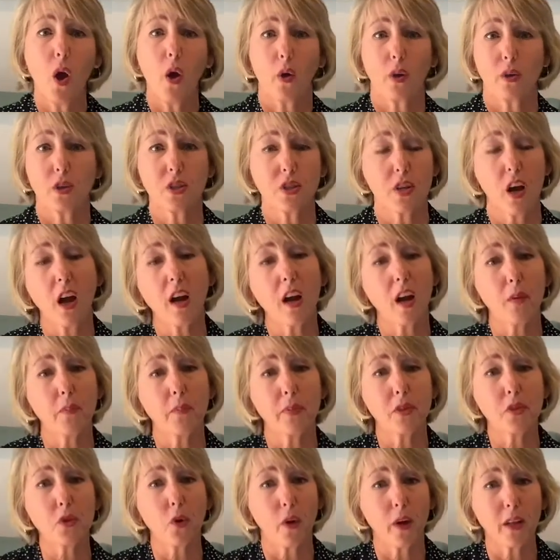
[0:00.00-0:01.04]
or stock up
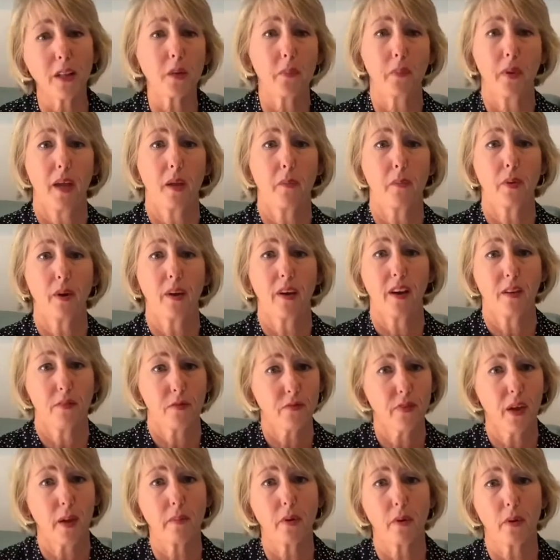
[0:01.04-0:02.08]
in toilet paper in
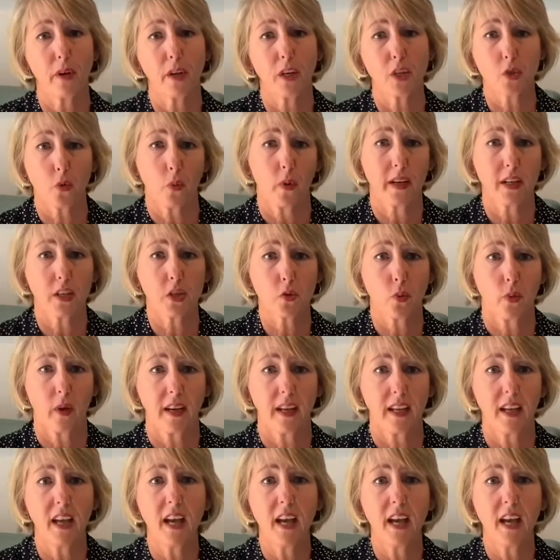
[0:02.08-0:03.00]
February 2020,